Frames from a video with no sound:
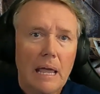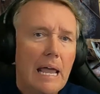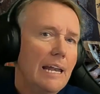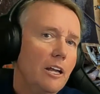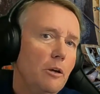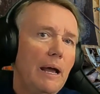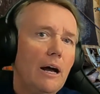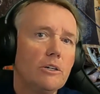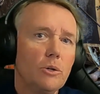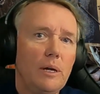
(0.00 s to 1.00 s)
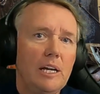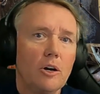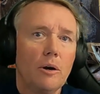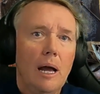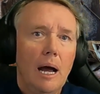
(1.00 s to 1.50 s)
Now, you may also
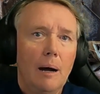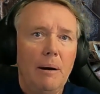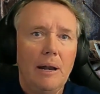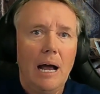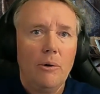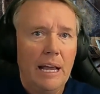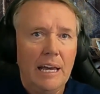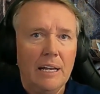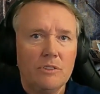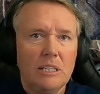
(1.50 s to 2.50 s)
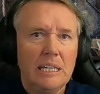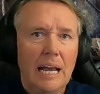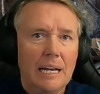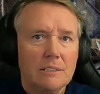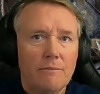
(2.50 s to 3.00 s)
hear about how an NFT
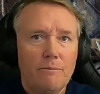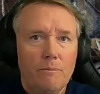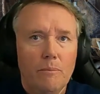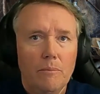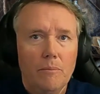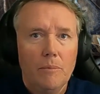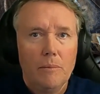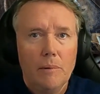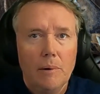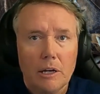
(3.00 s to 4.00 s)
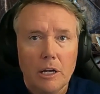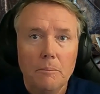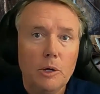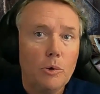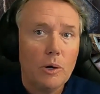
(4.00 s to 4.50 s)
has a
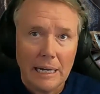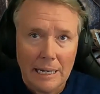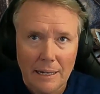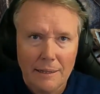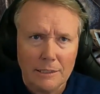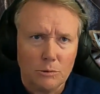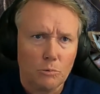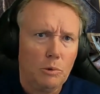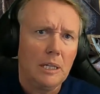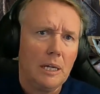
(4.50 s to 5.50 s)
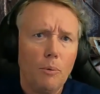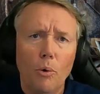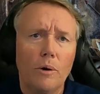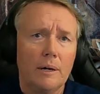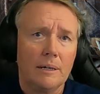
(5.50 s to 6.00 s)
community. That's really
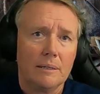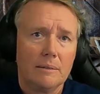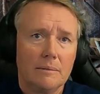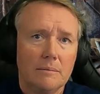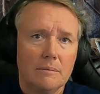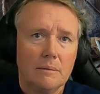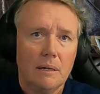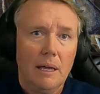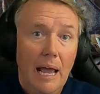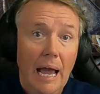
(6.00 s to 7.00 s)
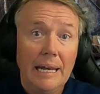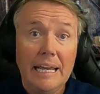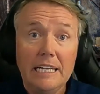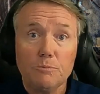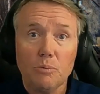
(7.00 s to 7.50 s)
important. And
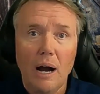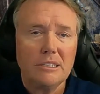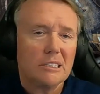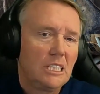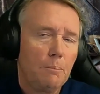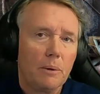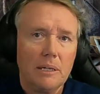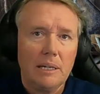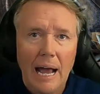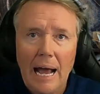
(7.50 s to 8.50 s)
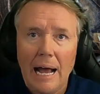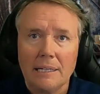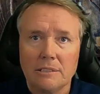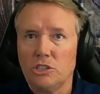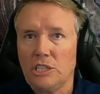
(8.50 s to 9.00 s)
each project typically
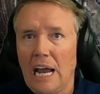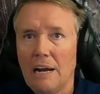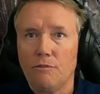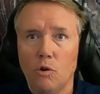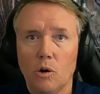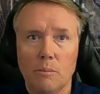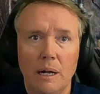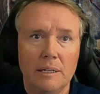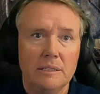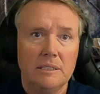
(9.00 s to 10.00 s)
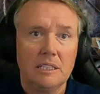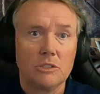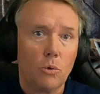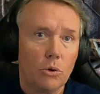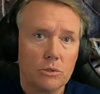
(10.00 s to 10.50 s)
has a chat forum on a
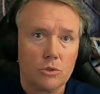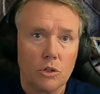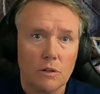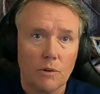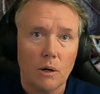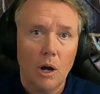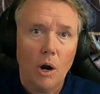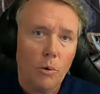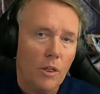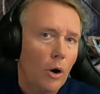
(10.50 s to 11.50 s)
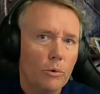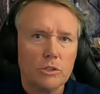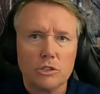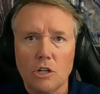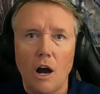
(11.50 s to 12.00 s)
Discord server where the
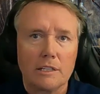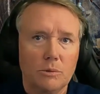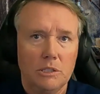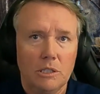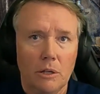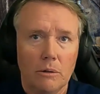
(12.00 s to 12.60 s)
owners talk to each other.